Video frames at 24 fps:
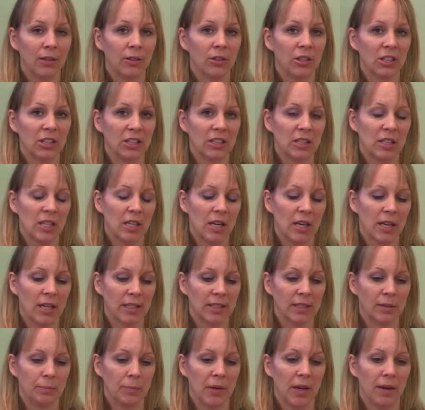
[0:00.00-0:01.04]
You can
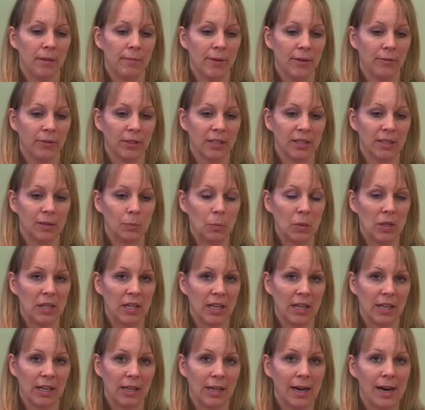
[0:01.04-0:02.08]
experiment with
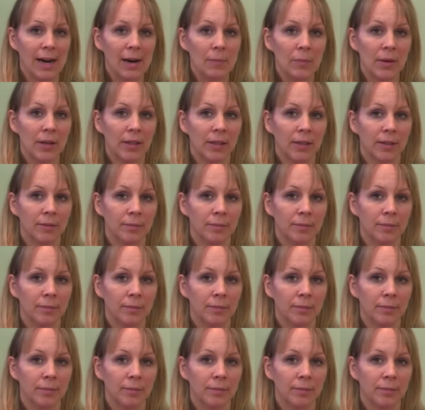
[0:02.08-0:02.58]
speeding it up.